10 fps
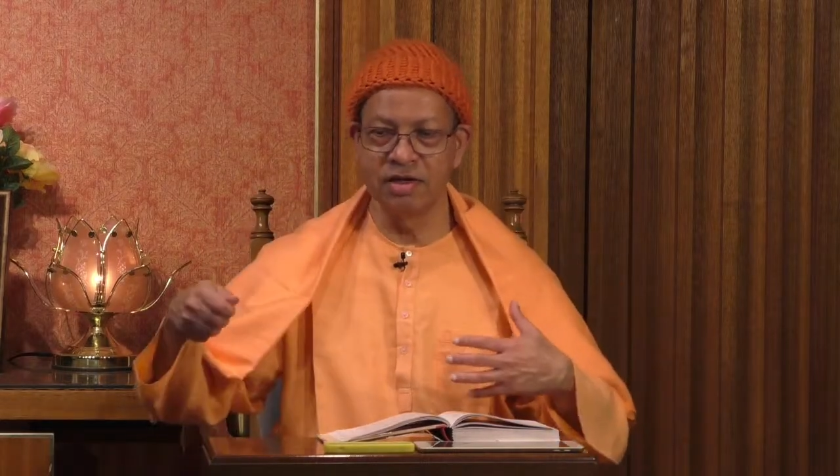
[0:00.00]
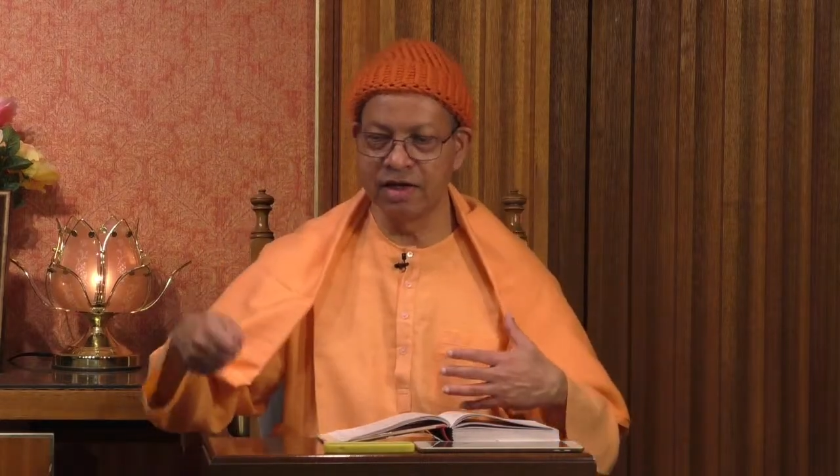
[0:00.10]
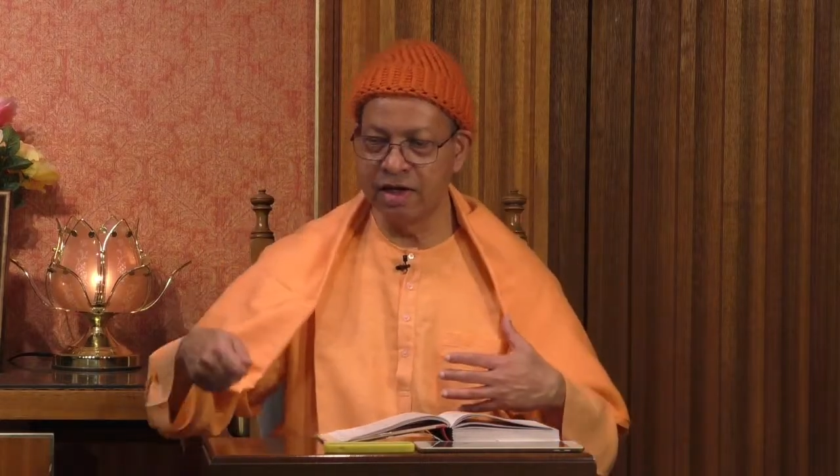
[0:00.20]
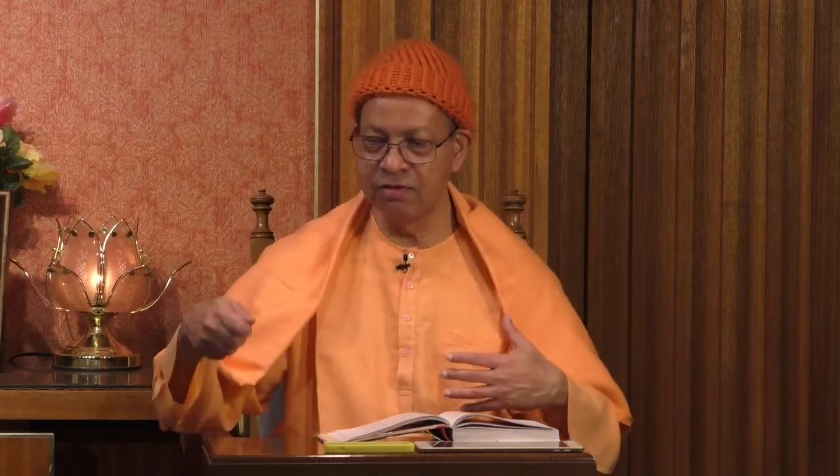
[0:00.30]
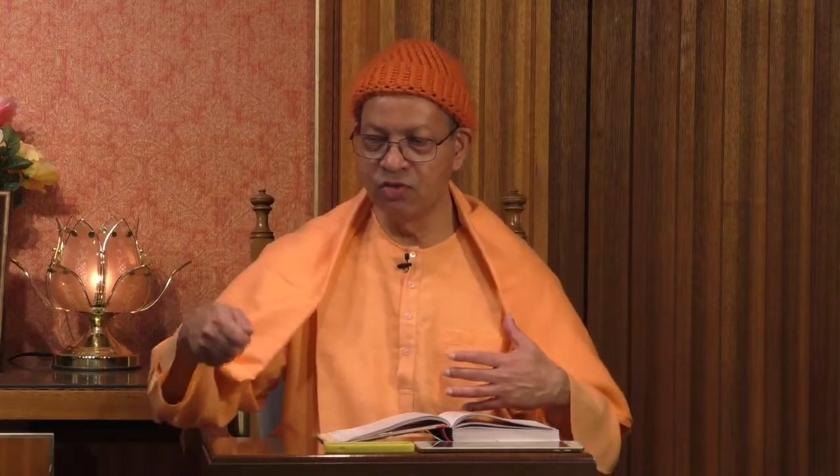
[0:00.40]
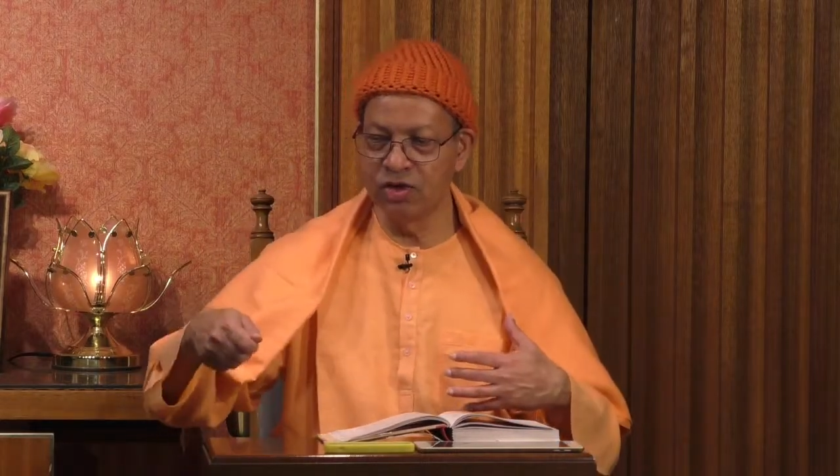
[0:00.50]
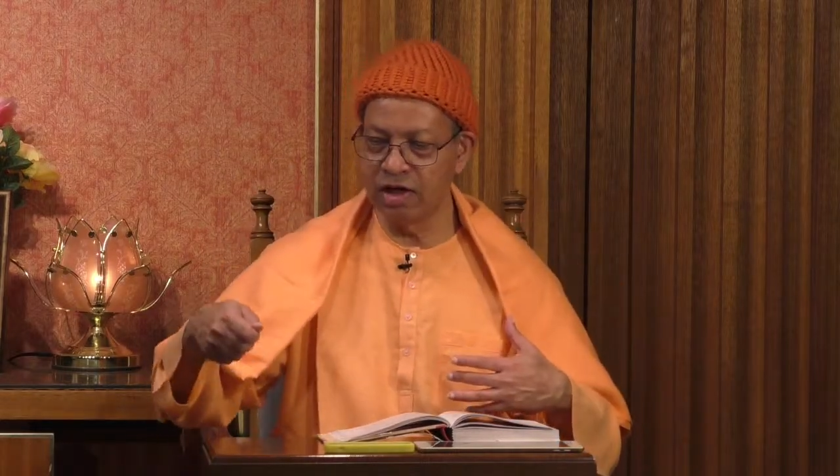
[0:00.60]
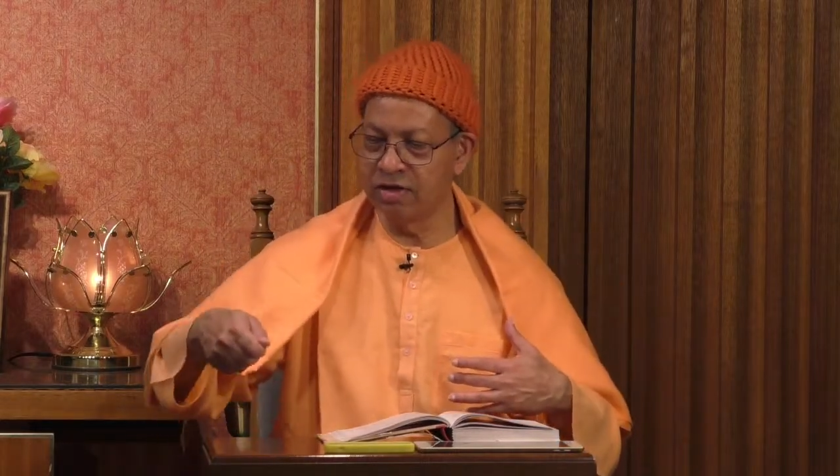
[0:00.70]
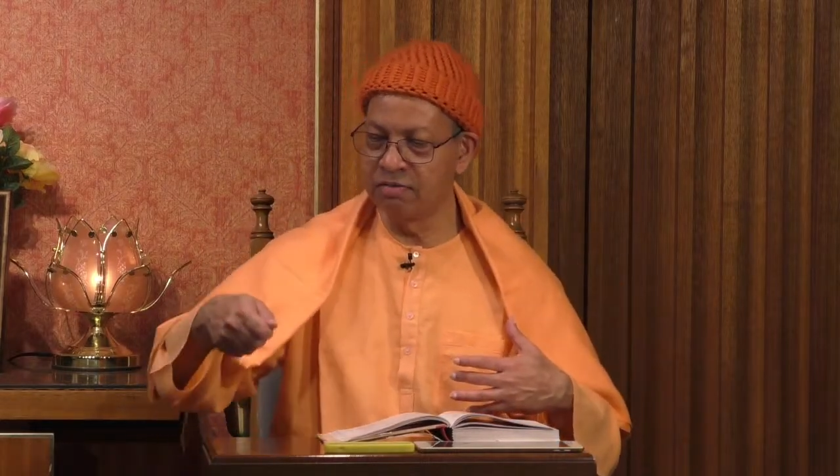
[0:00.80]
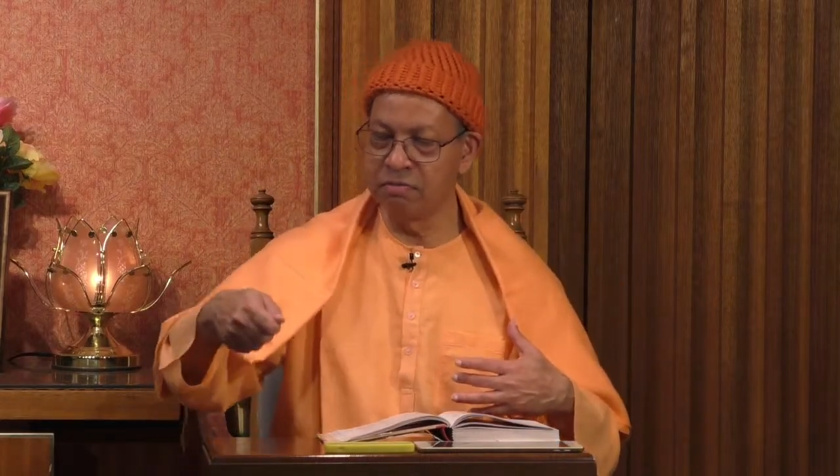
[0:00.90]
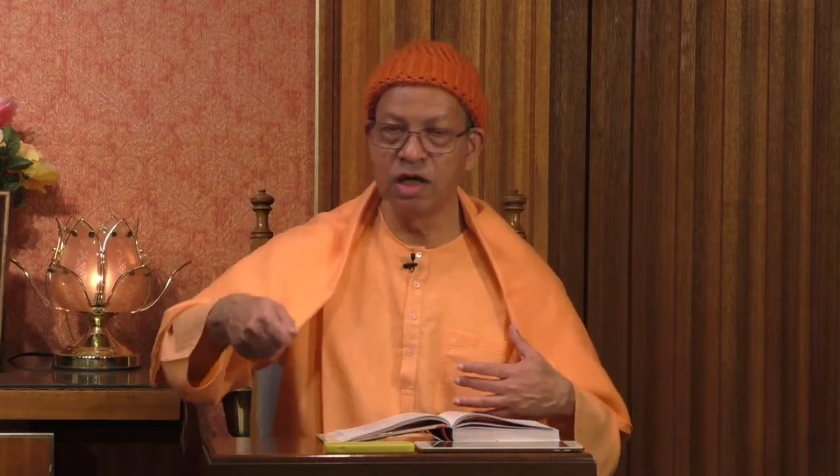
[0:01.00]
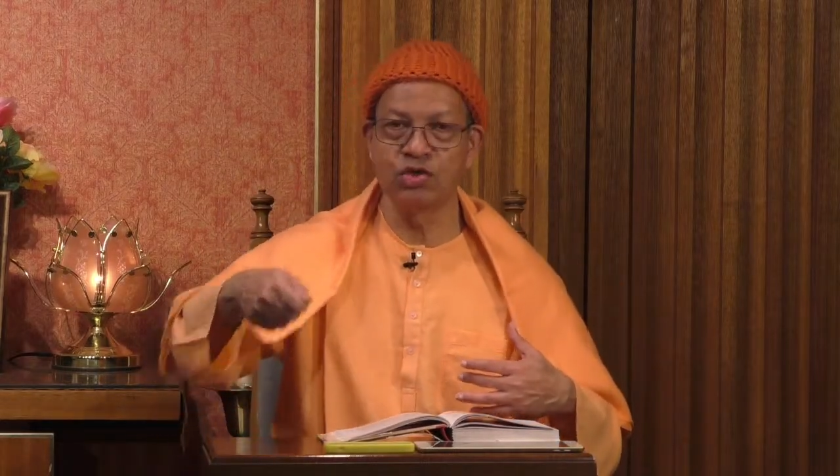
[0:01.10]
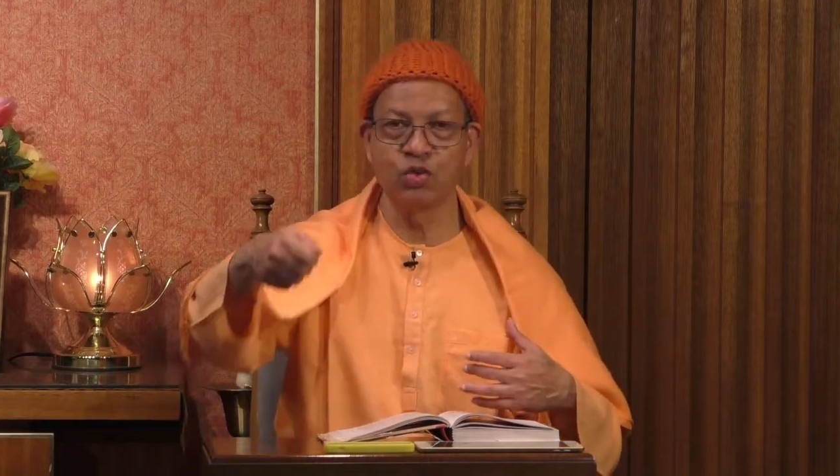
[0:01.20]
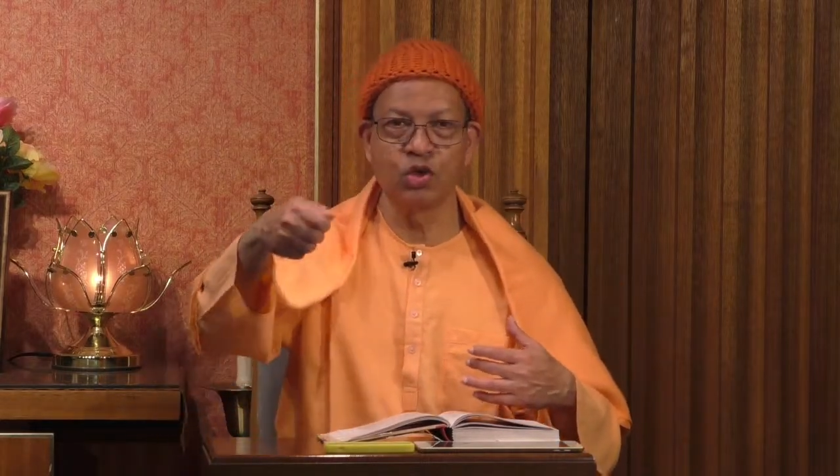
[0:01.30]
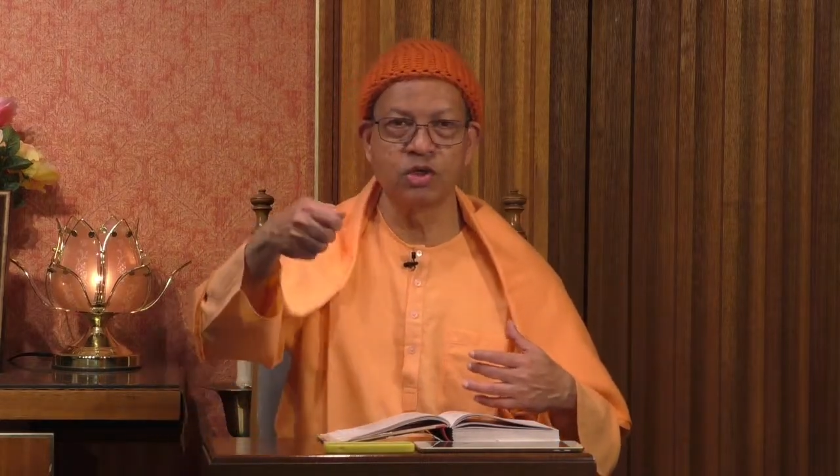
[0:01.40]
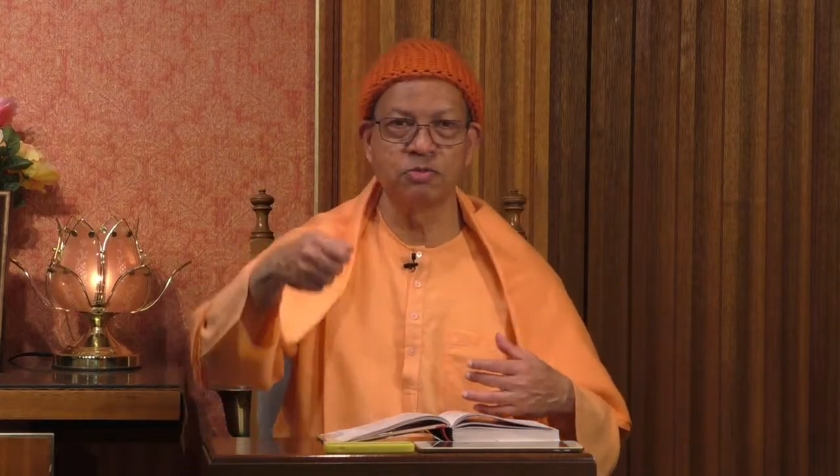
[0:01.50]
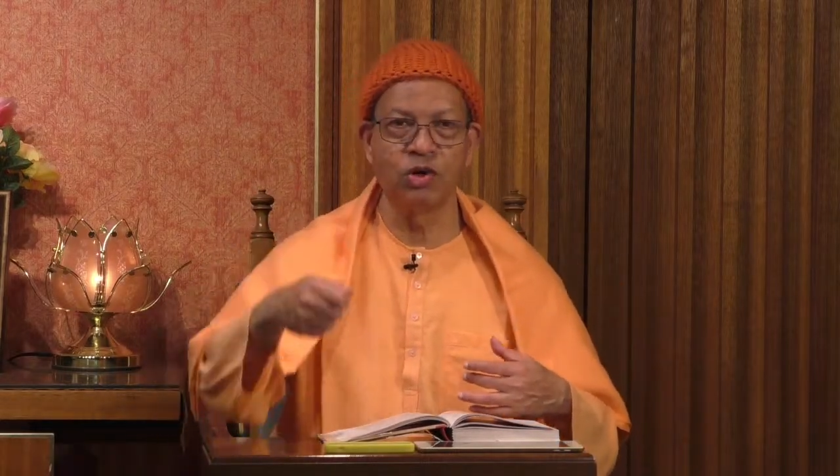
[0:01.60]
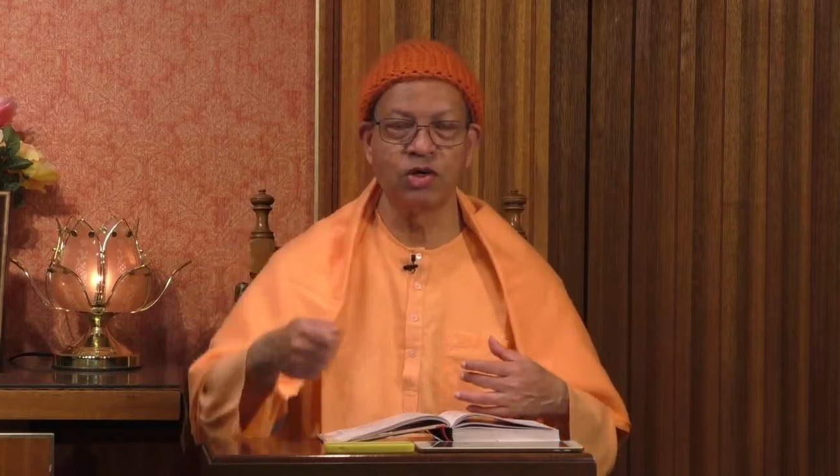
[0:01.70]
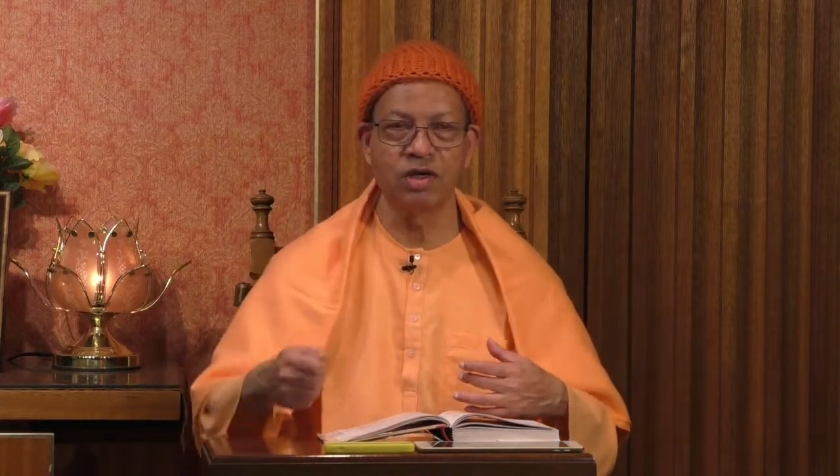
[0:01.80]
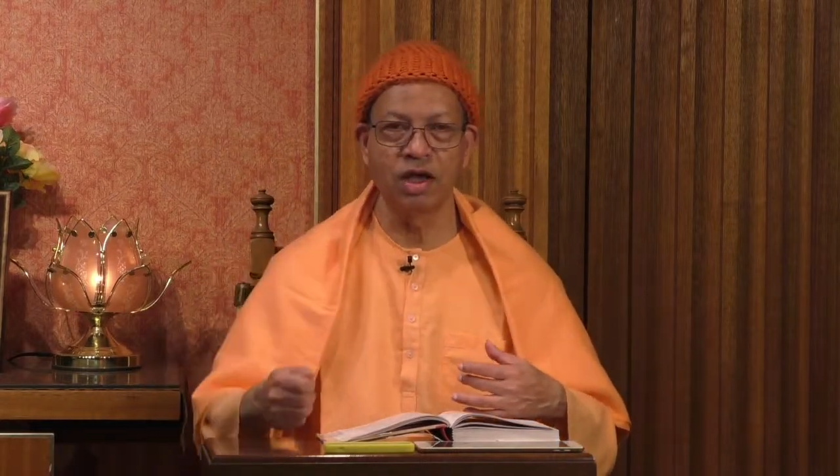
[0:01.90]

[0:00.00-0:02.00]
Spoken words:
came with that monk's water pot,